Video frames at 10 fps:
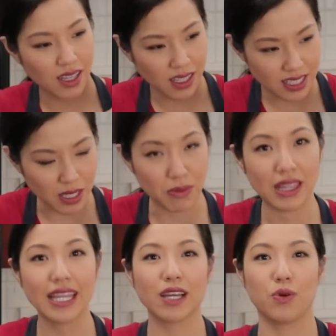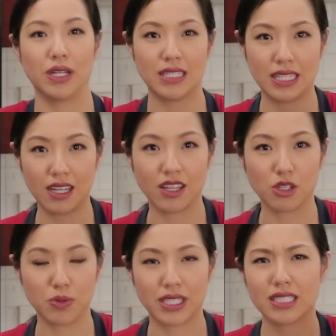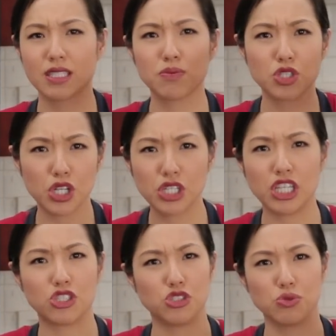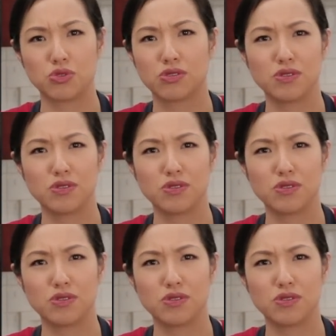some liquid sitting on the plate, just some turkey juice,